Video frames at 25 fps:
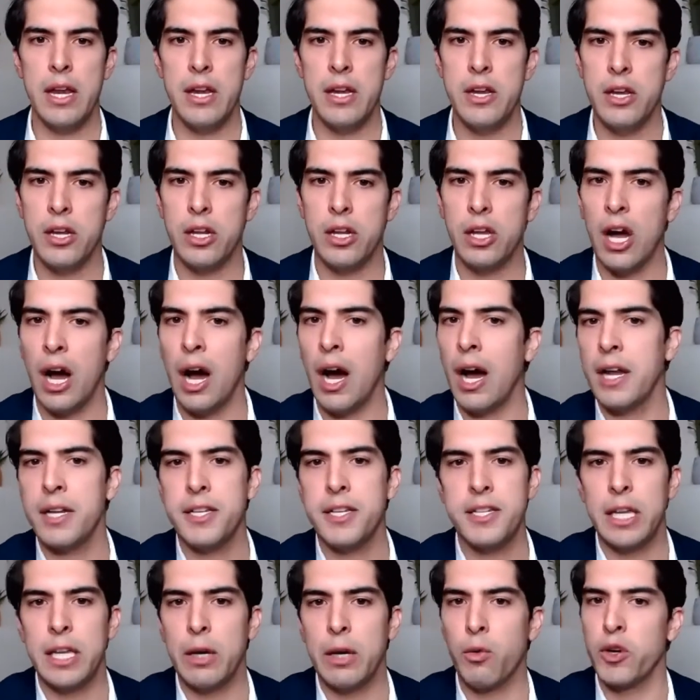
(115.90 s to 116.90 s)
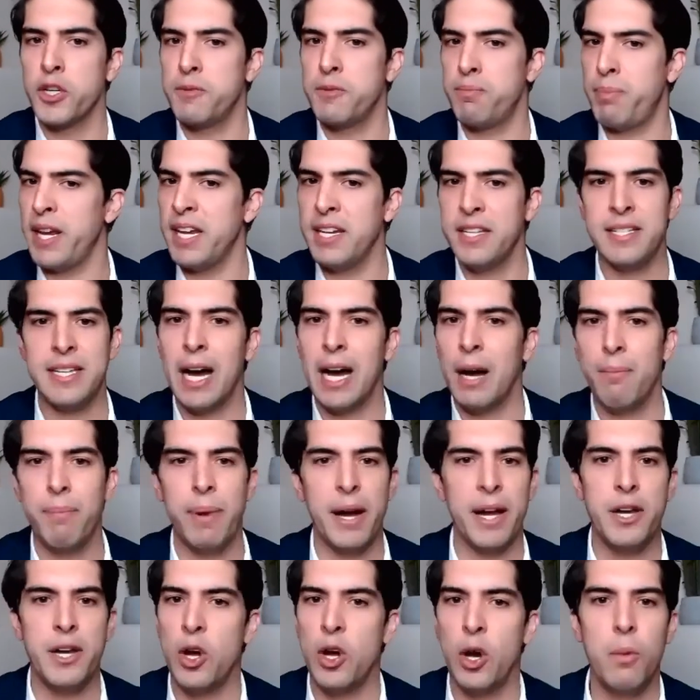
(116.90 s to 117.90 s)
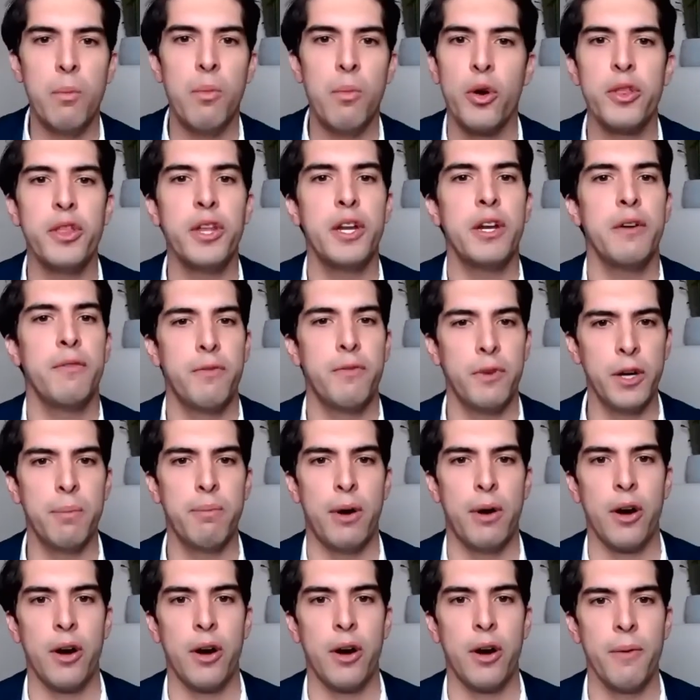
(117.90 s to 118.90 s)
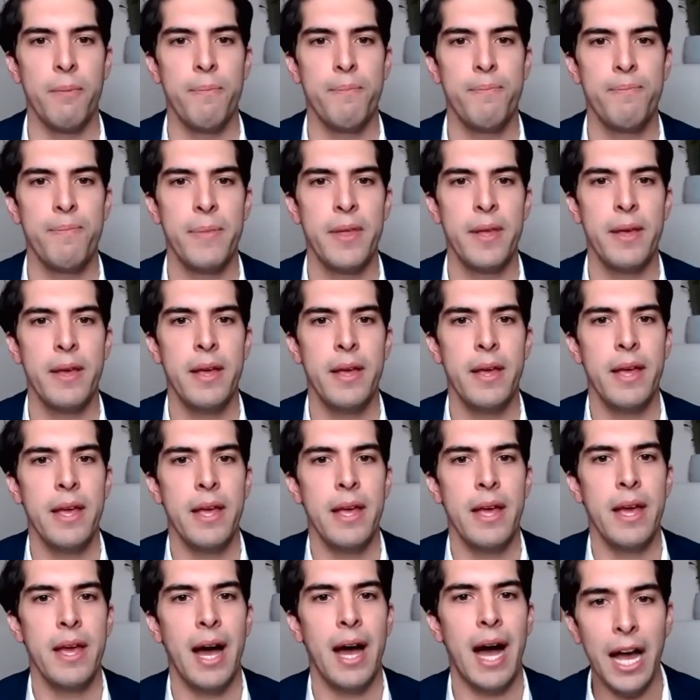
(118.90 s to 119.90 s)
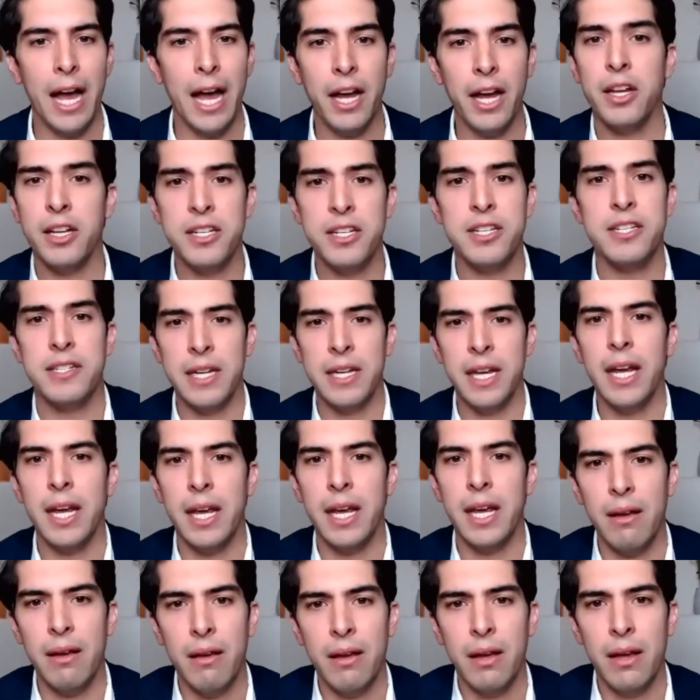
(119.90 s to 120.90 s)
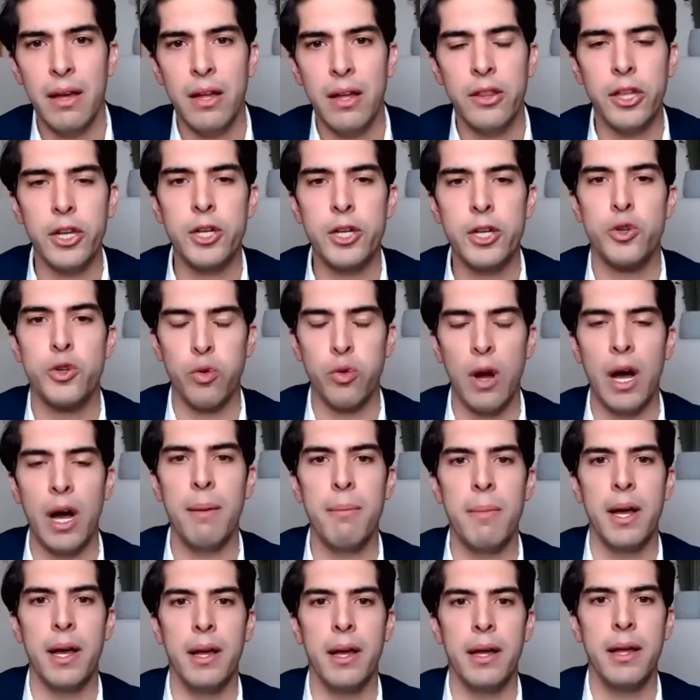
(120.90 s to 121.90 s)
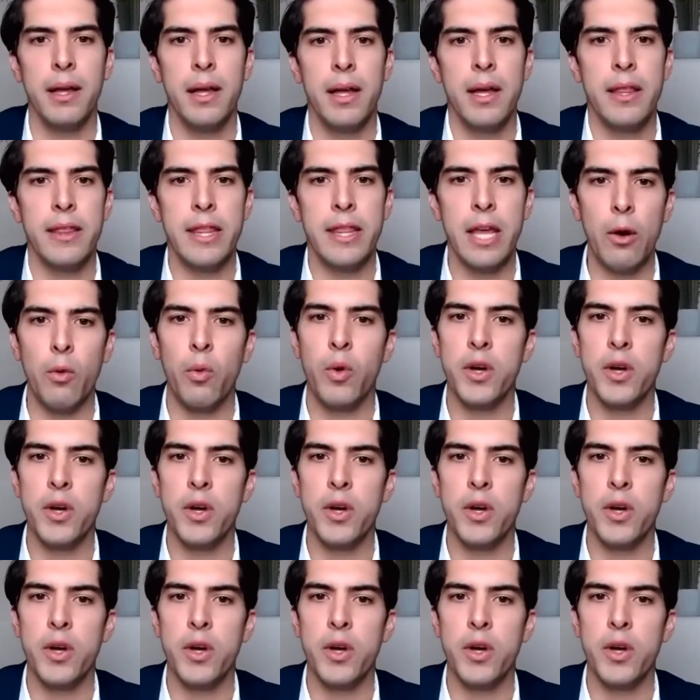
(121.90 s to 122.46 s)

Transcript: cots that were spaced out by no more than a foot apart, I could see the trauma that was